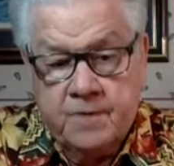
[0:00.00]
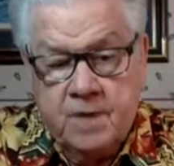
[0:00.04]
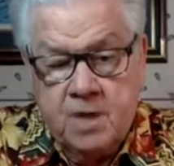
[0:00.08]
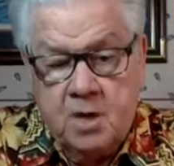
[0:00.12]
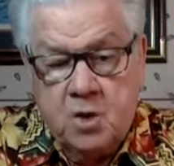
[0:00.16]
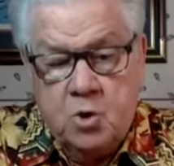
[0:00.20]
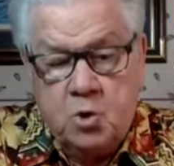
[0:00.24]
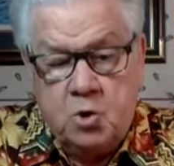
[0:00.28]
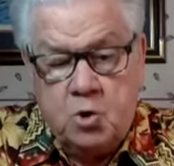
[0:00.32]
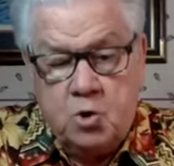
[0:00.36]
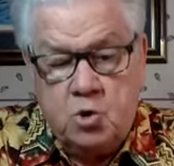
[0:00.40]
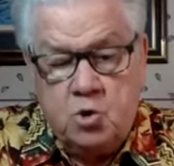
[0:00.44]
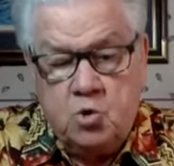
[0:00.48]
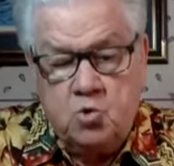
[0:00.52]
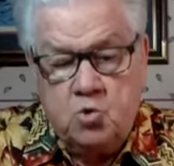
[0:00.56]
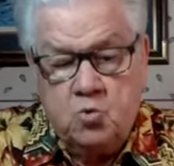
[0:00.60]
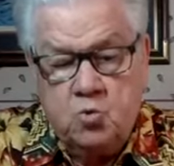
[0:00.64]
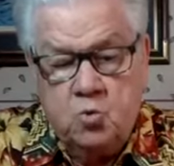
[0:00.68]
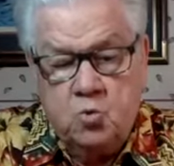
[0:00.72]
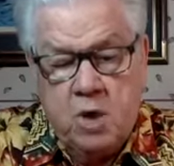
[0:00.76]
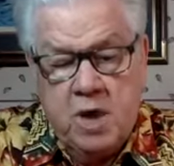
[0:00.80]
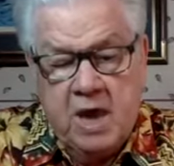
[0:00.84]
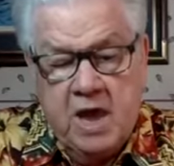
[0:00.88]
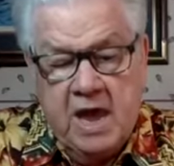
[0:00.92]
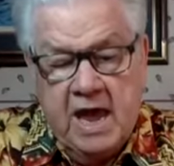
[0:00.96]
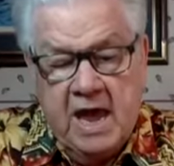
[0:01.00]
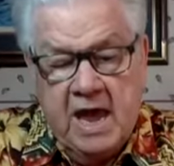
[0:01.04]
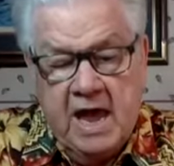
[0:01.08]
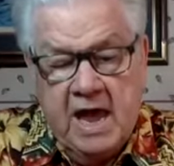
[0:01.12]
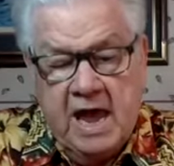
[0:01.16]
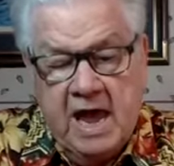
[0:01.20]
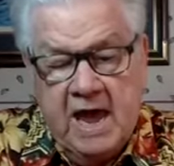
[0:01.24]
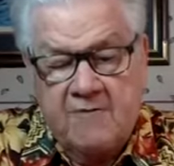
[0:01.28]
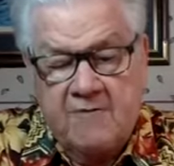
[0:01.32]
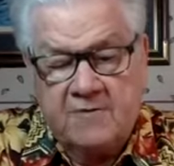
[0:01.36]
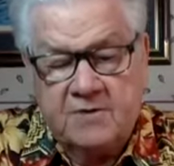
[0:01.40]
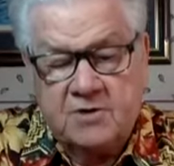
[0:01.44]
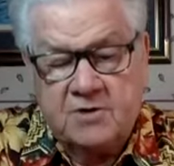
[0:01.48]
You
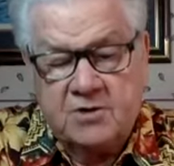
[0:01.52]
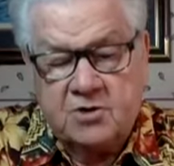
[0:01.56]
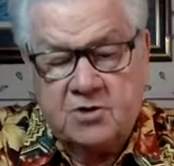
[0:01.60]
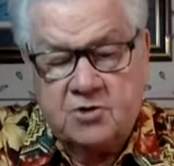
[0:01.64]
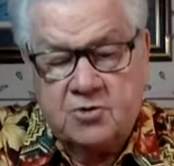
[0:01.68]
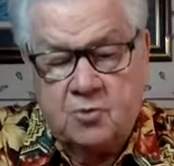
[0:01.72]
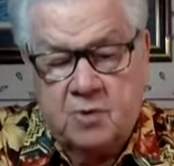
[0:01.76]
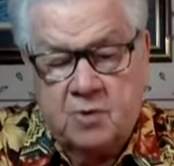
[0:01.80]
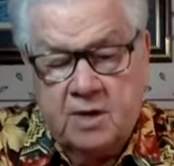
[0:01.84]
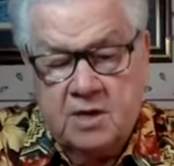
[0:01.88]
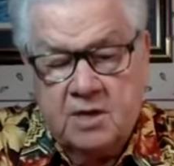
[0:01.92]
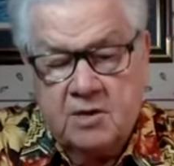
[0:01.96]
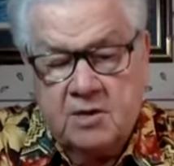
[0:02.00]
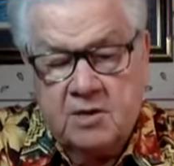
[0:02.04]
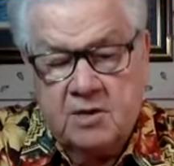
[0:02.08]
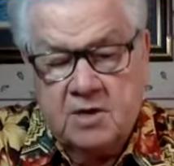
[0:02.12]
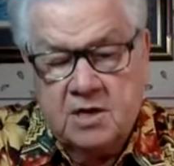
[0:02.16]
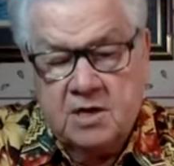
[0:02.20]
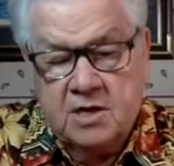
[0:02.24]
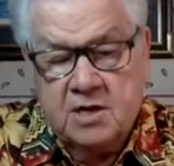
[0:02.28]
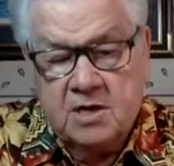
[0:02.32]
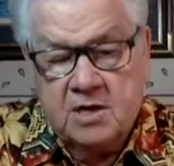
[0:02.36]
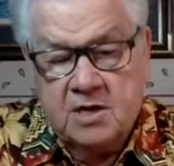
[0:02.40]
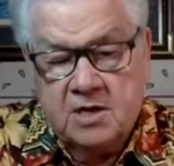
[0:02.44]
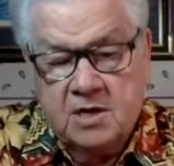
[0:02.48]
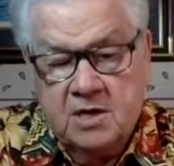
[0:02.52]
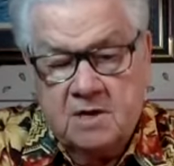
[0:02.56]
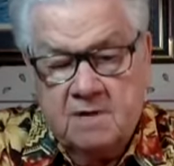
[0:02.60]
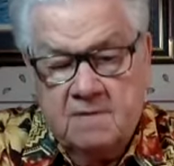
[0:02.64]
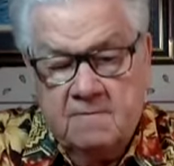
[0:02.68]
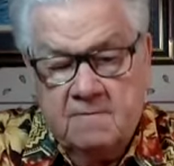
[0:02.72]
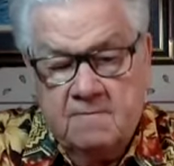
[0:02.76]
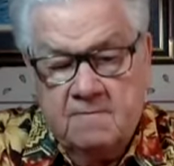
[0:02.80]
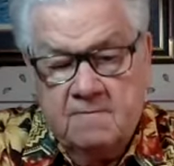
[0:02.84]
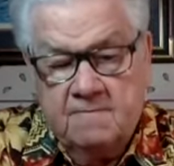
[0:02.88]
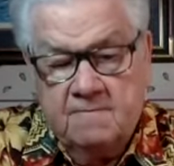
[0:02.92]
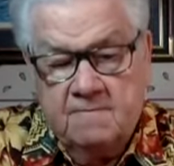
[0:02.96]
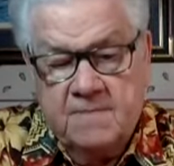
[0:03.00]
have a strength
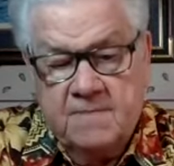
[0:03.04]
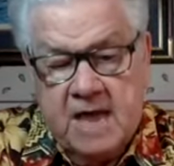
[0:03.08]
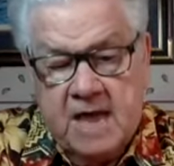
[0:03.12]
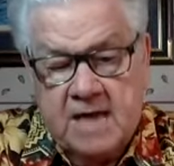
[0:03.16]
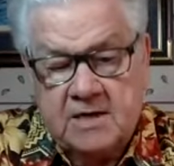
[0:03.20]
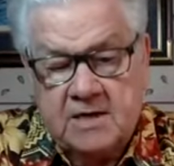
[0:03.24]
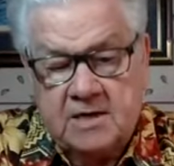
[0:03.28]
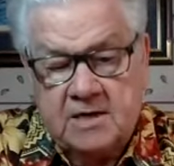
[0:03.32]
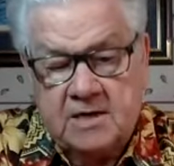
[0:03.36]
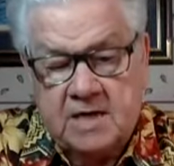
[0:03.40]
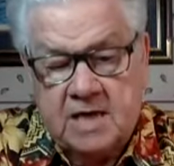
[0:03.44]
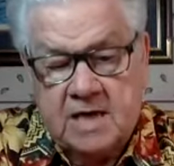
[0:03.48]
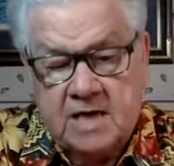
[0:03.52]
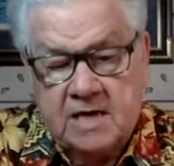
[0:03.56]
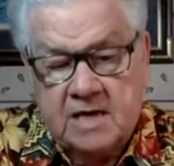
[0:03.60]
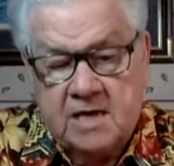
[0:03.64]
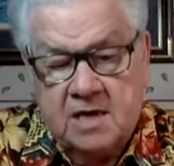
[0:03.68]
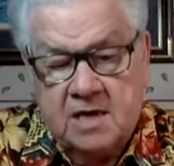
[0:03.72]
that can